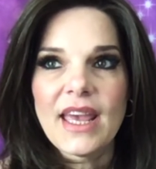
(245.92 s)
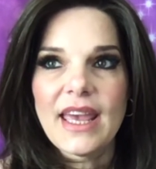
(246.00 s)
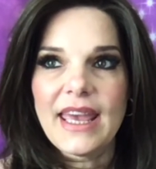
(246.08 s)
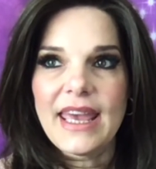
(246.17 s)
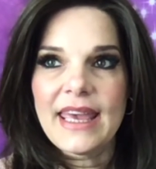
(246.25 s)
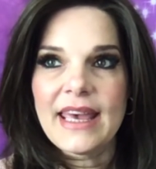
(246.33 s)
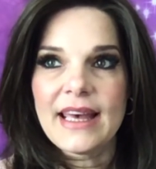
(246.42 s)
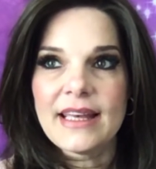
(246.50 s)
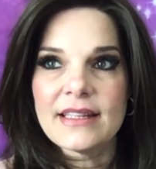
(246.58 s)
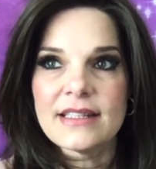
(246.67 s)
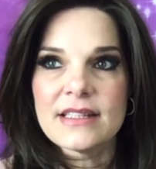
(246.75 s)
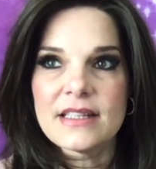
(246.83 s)

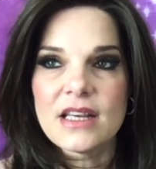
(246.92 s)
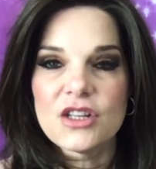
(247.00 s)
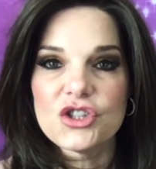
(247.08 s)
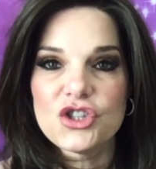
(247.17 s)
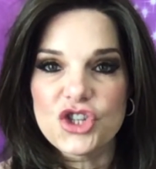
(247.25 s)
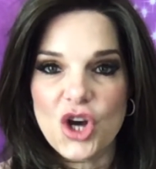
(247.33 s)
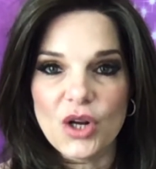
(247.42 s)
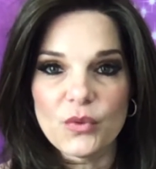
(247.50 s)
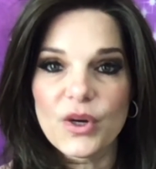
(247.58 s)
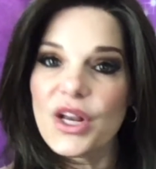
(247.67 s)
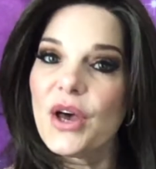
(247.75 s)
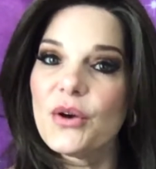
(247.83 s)
and John
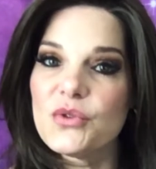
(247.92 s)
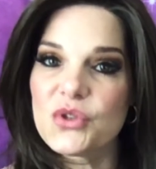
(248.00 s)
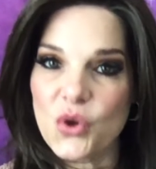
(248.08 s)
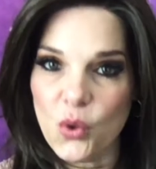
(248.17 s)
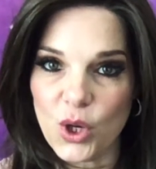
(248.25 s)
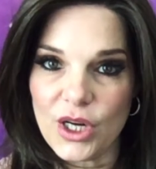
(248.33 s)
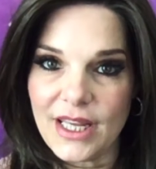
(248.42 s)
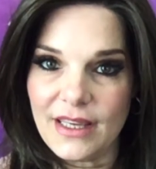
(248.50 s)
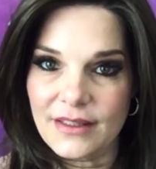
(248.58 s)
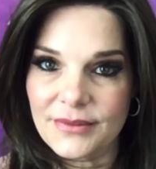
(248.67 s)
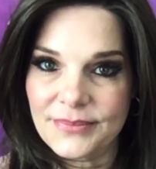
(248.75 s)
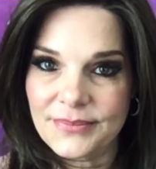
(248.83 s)
Renault's Courtney.
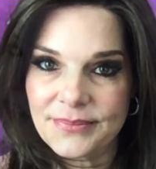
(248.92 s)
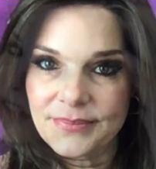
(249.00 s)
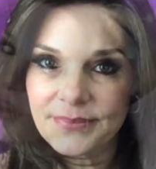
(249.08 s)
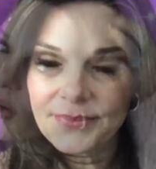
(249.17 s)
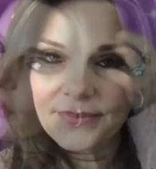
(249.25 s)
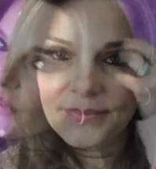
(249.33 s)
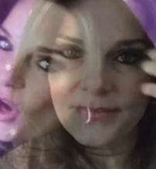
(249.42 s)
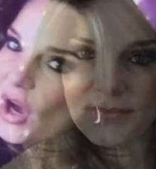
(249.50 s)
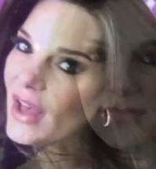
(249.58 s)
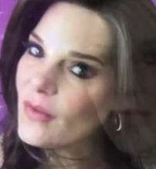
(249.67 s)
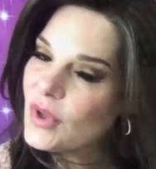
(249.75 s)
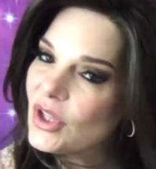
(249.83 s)
So if y'all
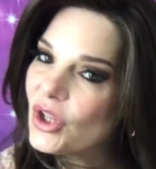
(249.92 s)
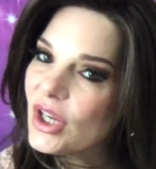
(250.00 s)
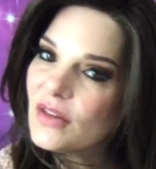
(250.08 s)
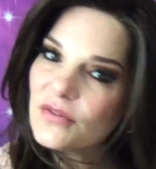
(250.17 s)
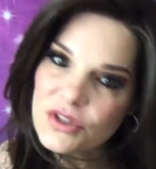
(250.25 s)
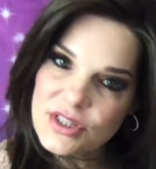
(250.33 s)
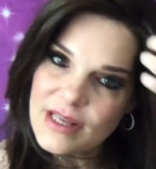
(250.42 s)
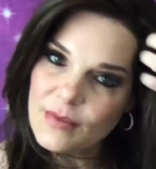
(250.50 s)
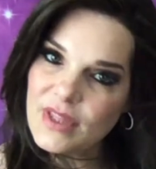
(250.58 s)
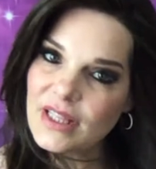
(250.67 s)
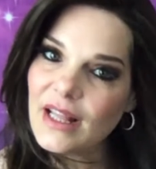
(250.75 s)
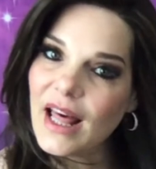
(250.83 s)
have been looking for
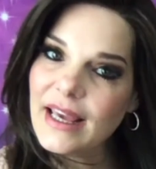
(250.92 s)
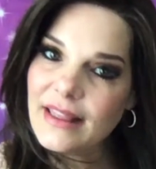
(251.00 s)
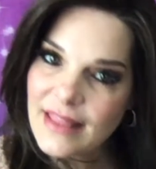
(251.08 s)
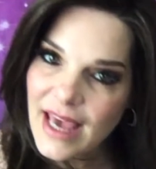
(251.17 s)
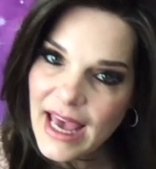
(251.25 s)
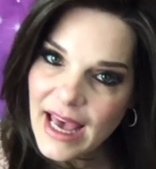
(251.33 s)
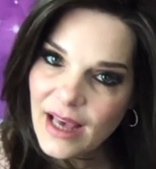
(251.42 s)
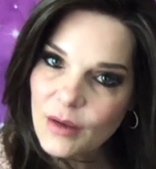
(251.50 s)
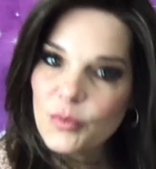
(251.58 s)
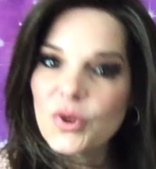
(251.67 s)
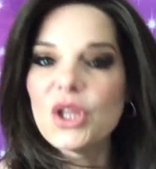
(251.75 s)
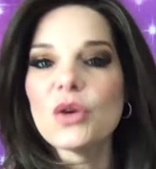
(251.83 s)
something like that,
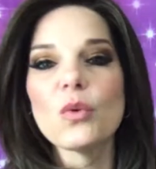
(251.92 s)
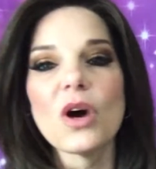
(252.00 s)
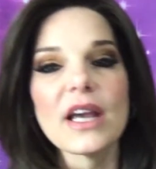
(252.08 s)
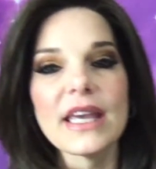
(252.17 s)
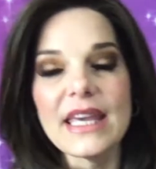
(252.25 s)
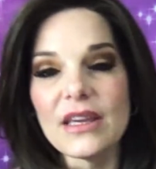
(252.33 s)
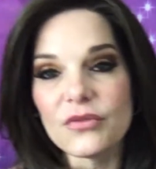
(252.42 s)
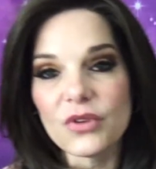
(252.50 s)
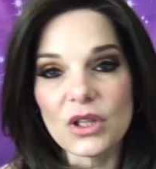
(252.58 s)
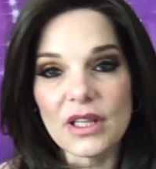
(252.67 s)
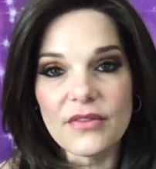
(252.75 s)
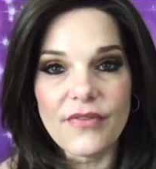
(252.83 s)
but you want heat
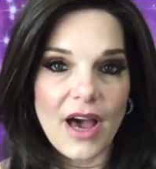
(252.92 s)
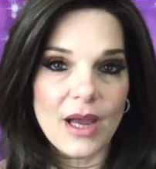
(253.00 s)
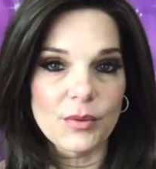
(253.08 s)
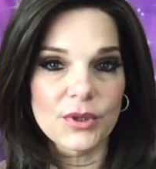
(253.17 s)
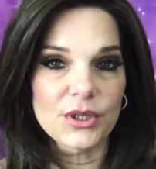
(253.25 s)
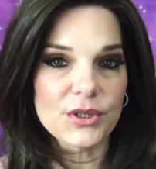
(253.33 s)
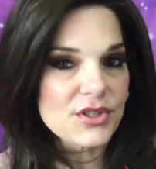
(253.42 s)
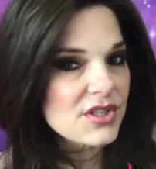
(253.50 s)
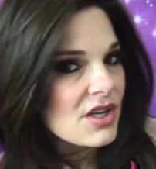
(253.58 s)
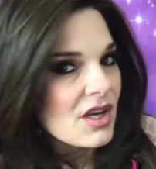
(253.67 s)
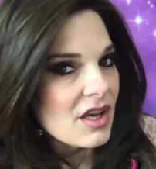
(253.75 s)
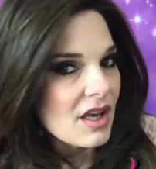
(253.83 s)
friendly fibers,
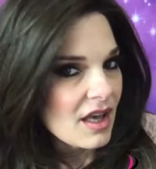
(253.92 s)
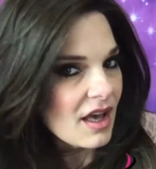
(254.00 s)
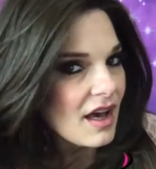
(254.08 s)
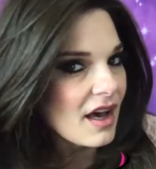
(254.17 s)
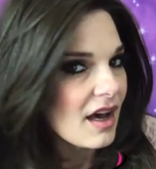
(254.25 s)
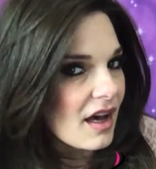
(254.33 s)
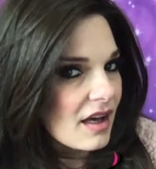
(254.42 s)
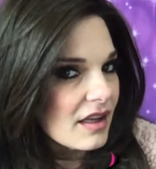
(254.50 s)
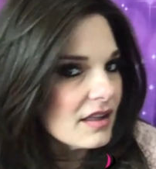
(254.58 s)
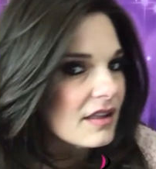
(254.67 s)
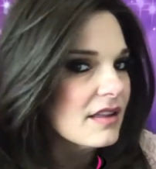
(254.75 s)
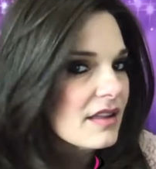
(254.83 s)

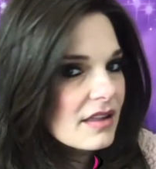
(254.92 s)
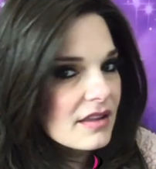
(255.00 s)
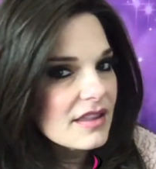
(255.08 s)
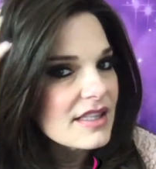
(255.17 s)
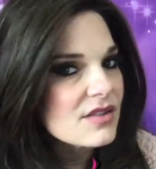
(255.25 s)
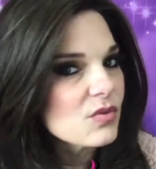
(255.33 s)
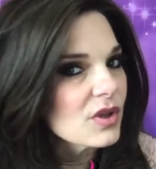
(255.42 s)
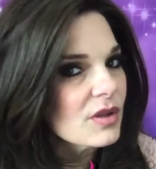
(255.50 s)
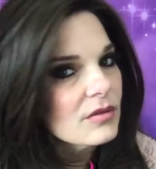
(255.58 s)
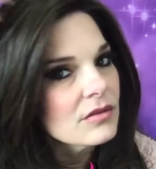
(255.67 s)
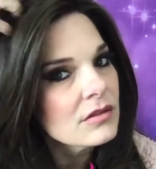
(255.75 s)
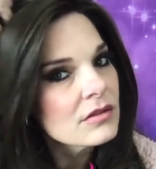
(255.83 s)
this
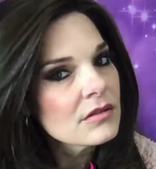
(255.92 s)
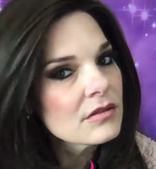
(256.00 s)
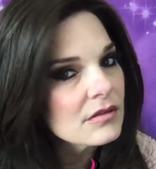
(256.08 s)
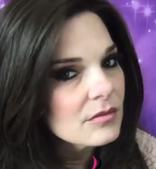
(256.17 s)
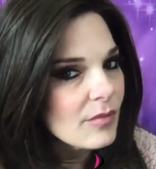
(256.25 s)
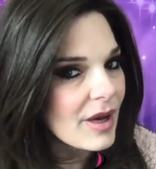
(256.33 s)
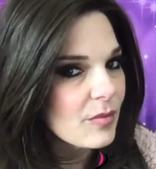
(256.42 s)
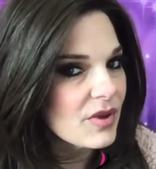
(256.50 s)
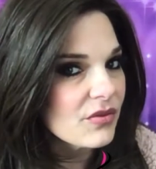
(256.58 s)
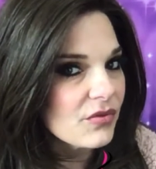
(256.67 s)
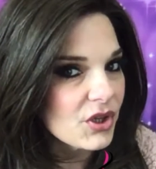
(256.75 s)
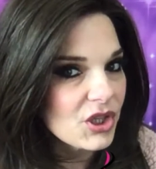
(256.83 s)
one might be
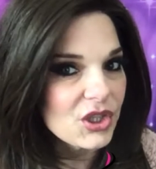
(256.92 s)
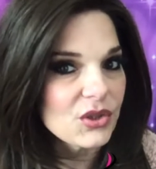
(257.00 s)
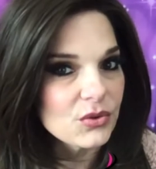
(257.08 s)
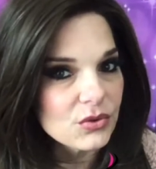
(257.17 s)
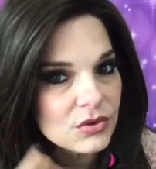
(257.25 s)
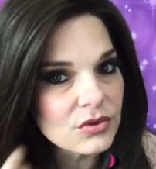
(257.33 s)
for you.